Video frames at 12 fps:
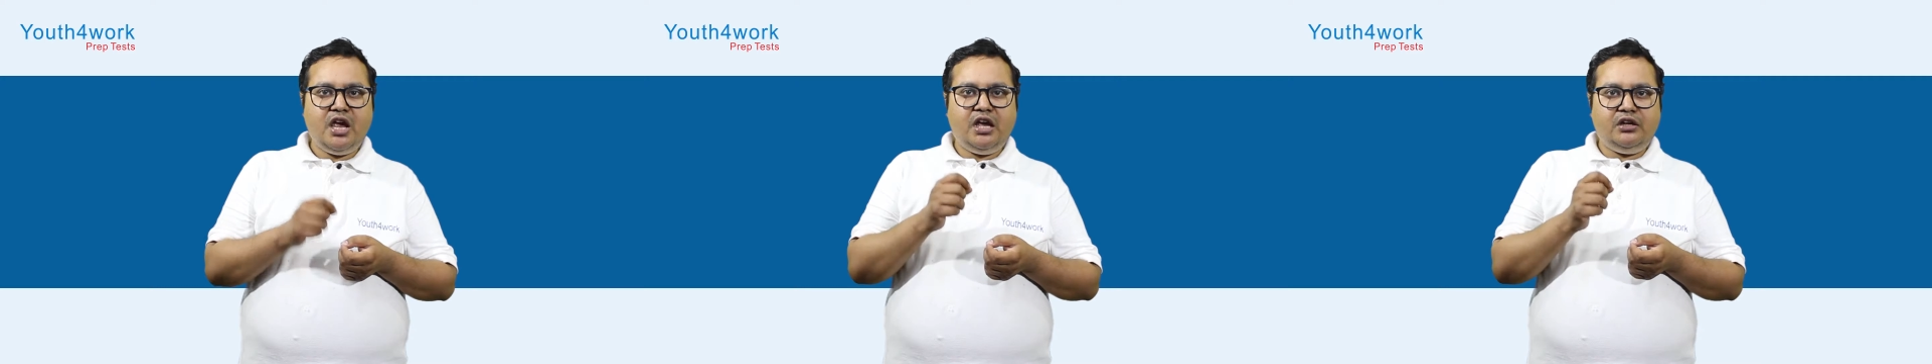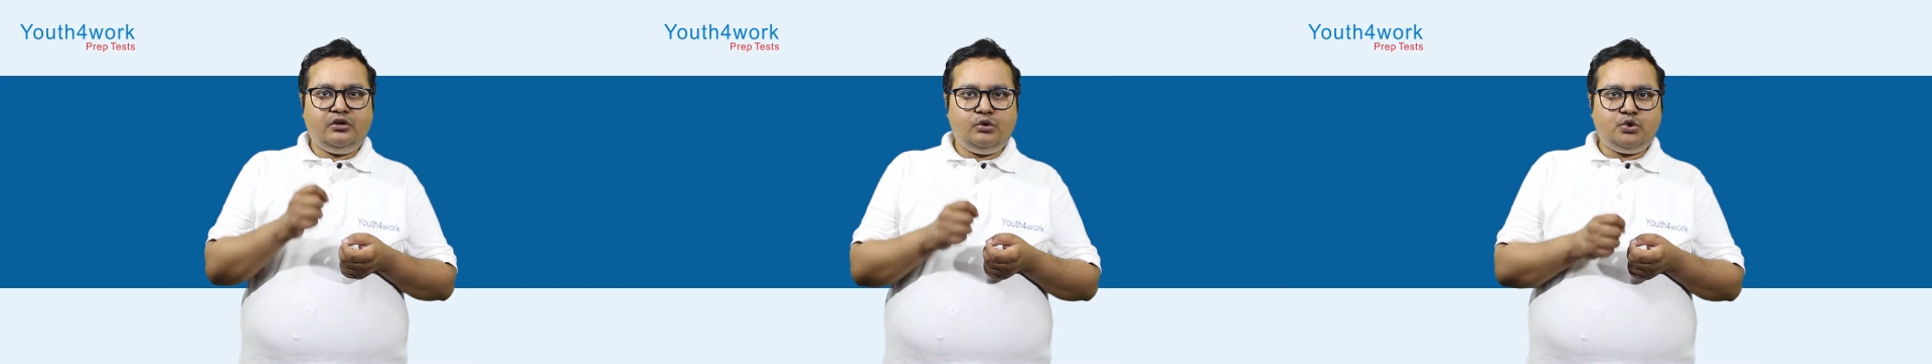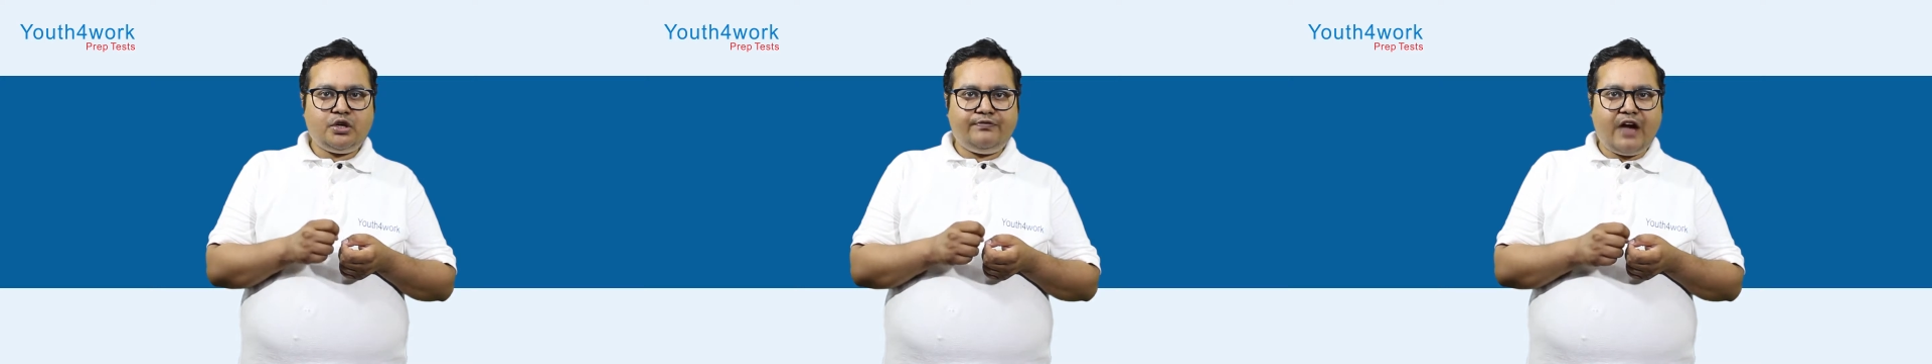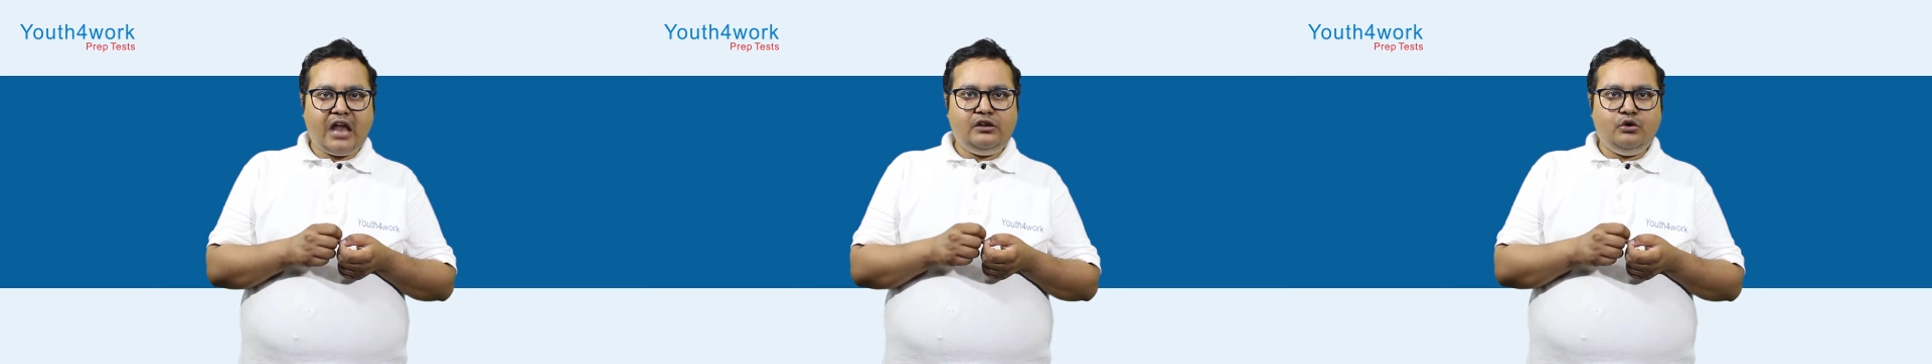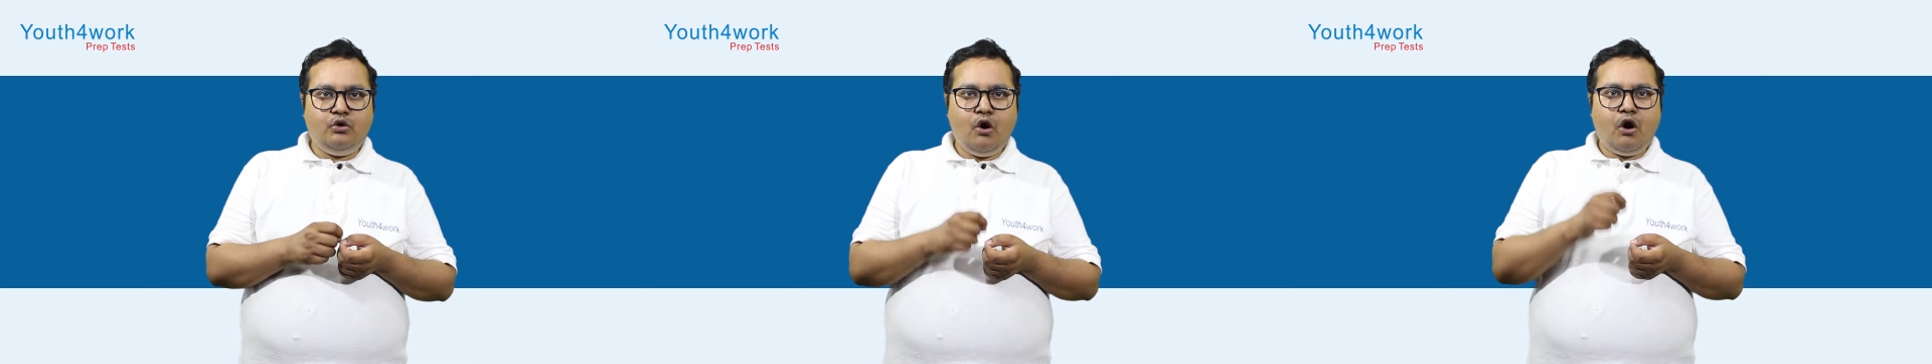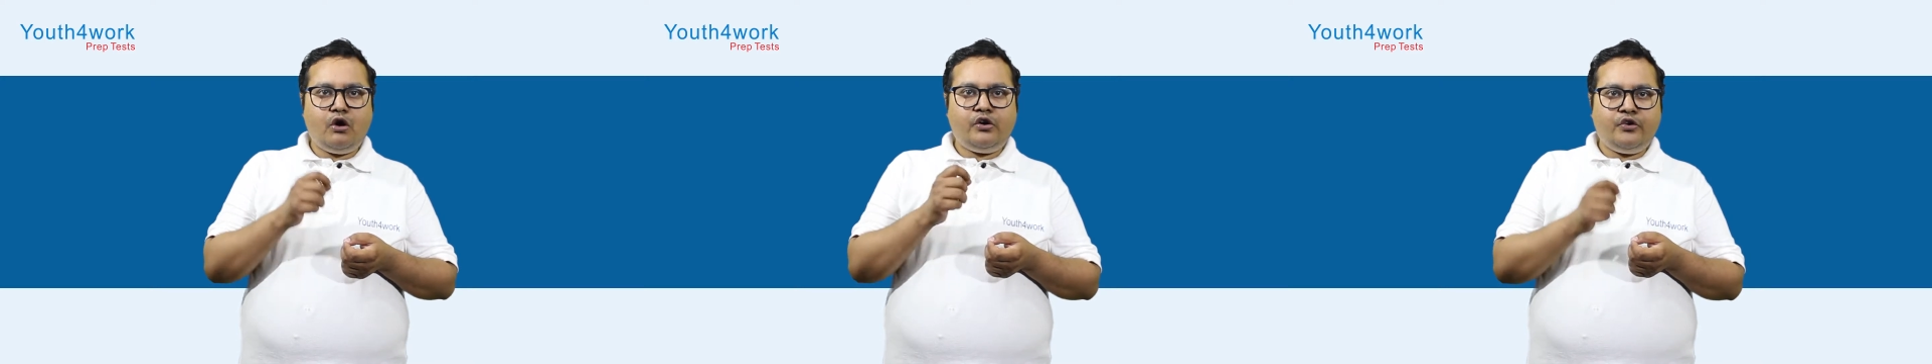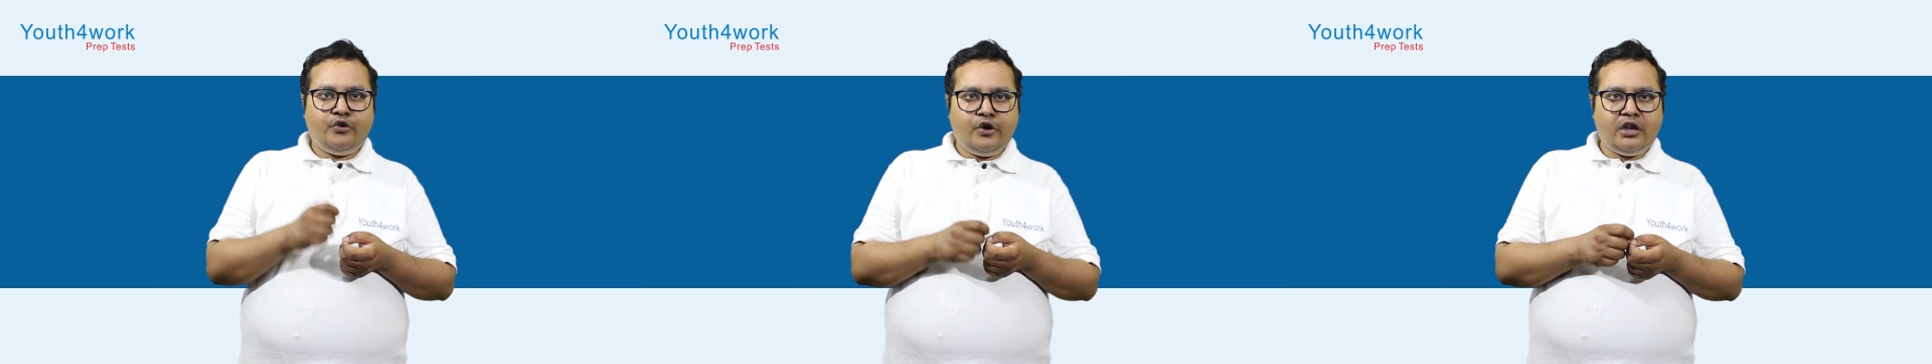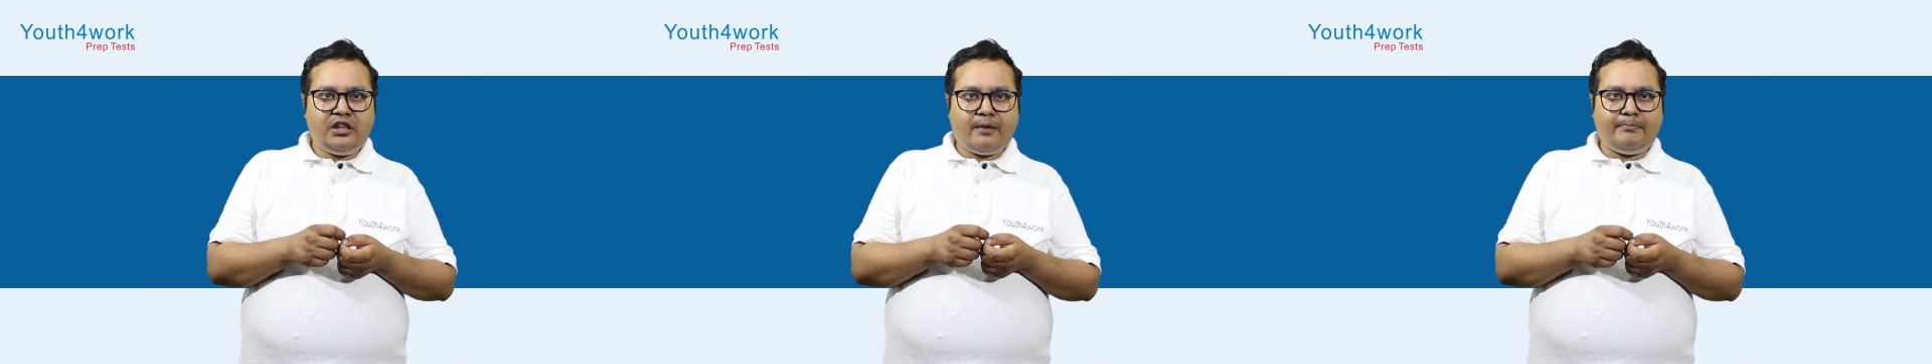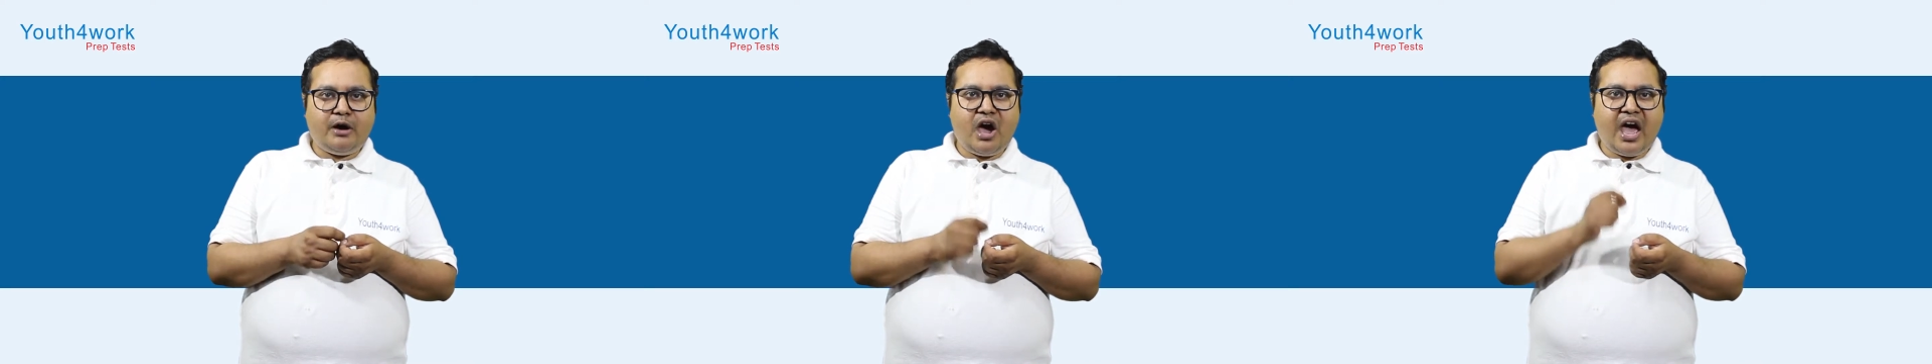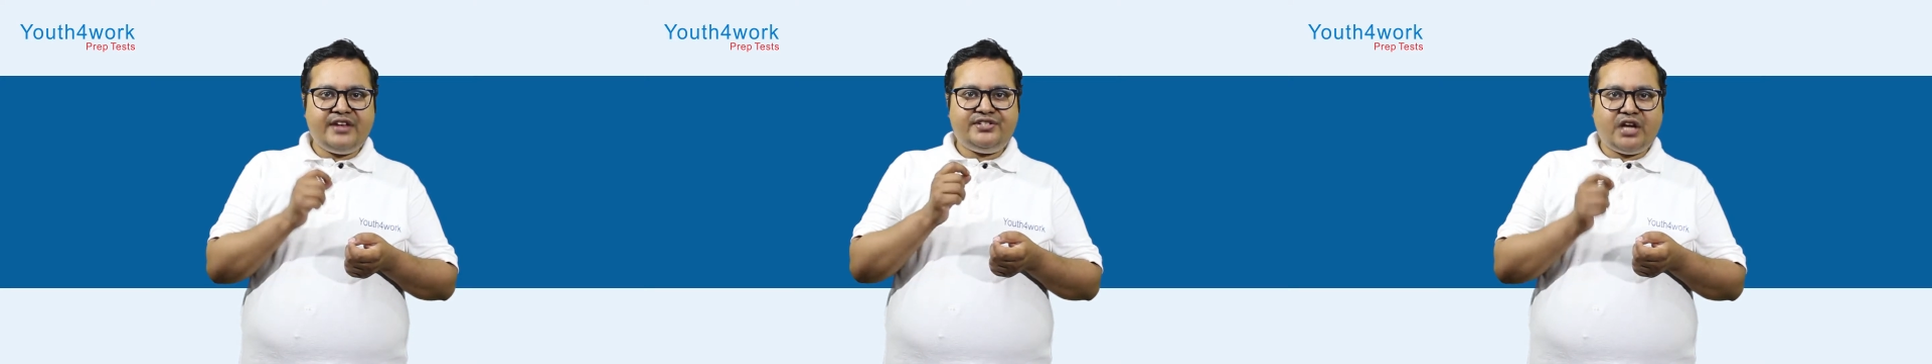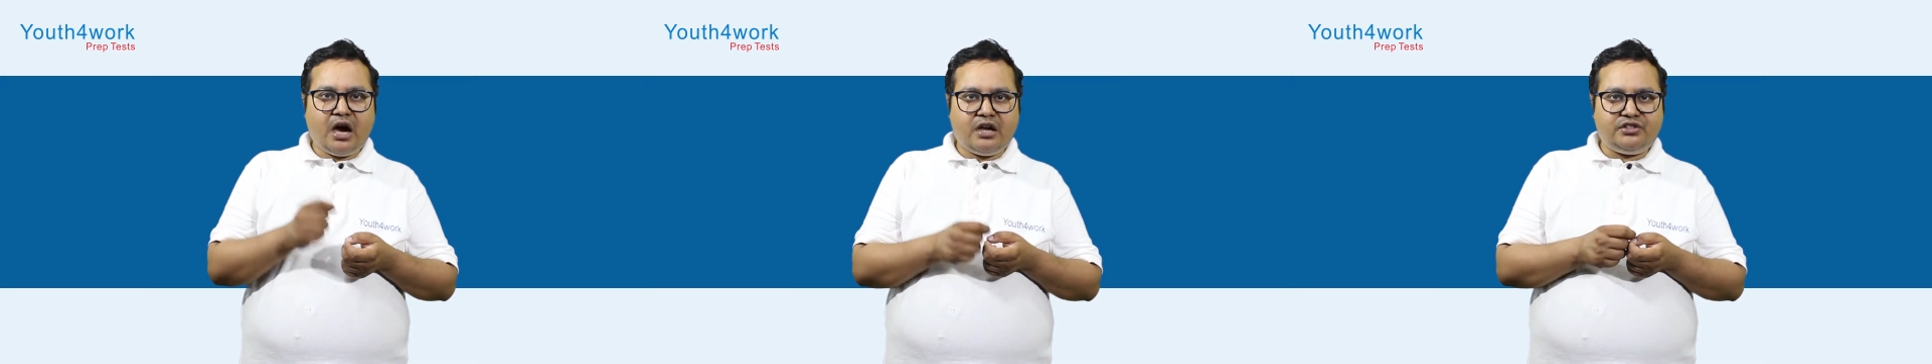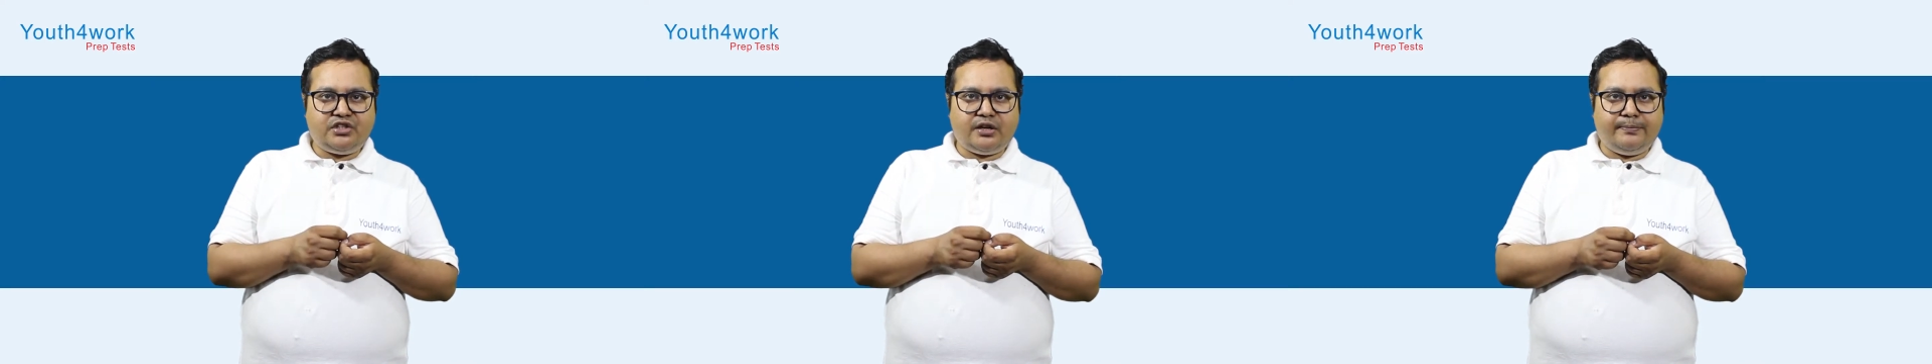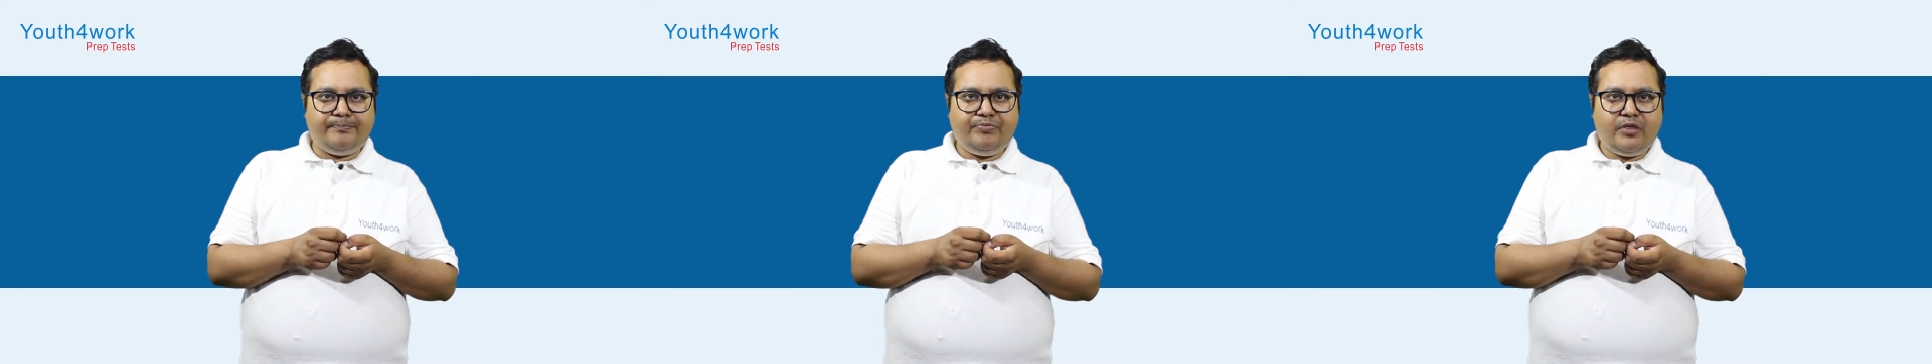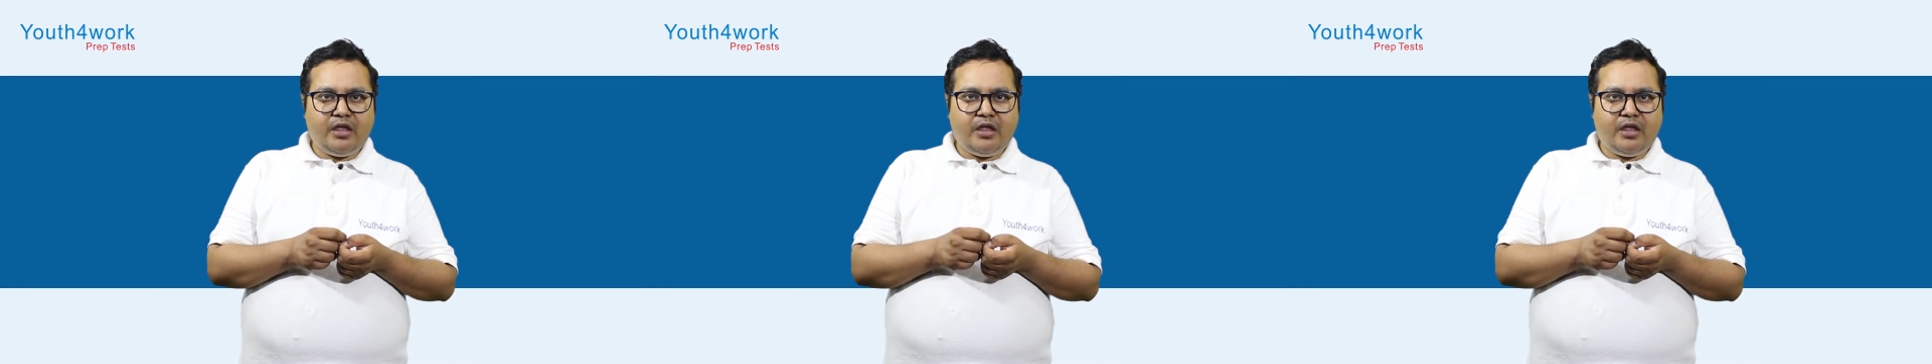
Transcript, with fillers: include a value or a real number as the answer.